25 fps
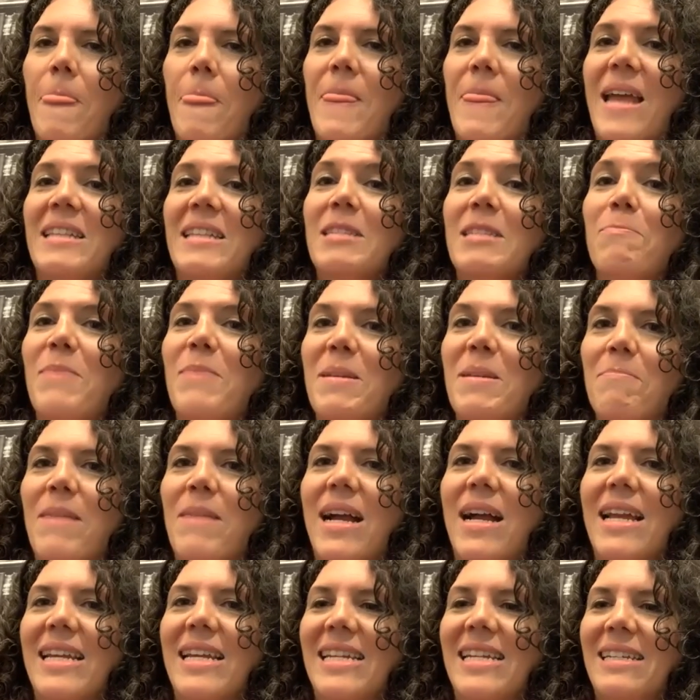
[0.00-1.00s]
That's been
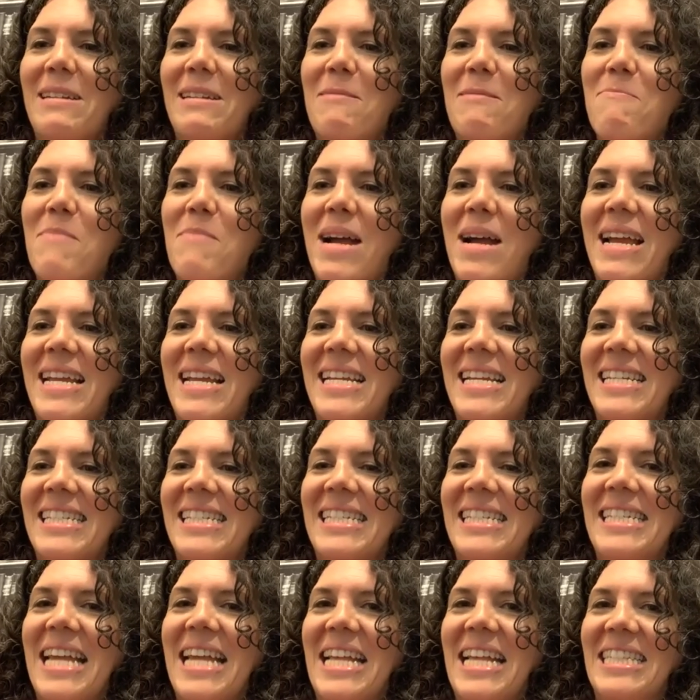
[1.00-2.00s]
my
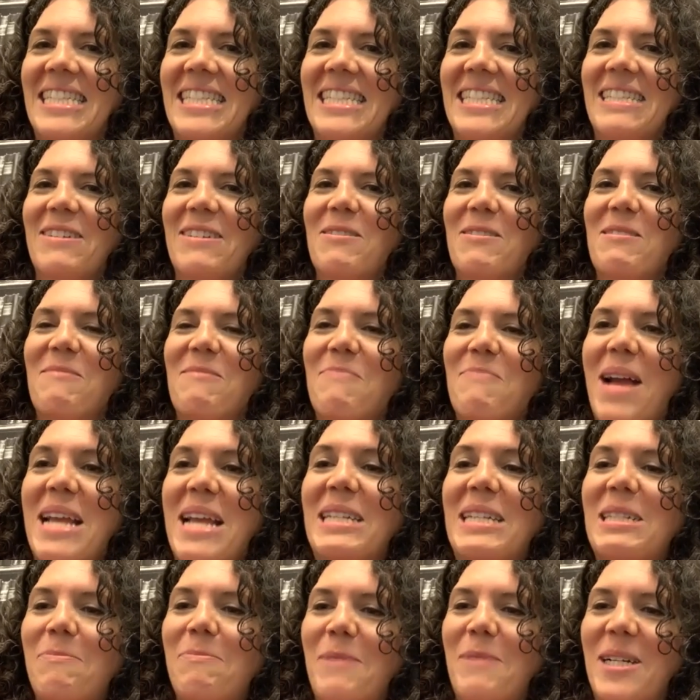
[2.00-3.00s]
sense or my
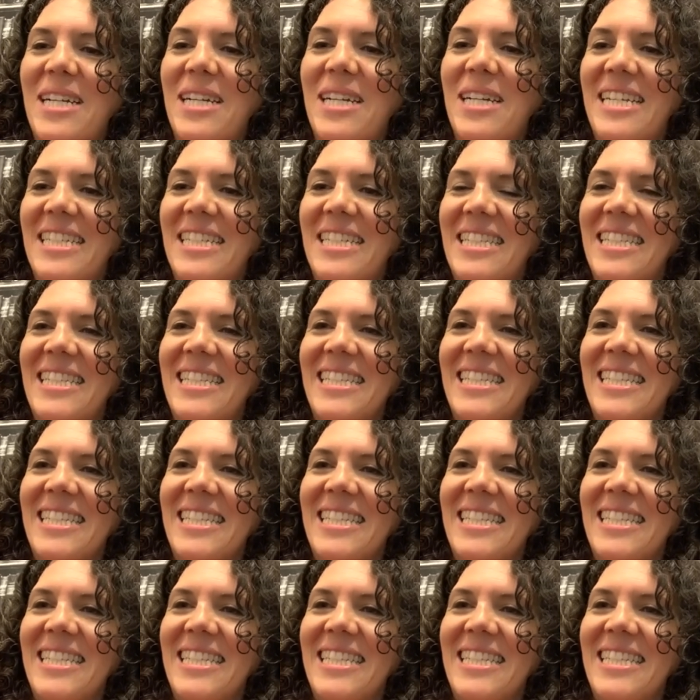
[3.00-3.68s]
experience.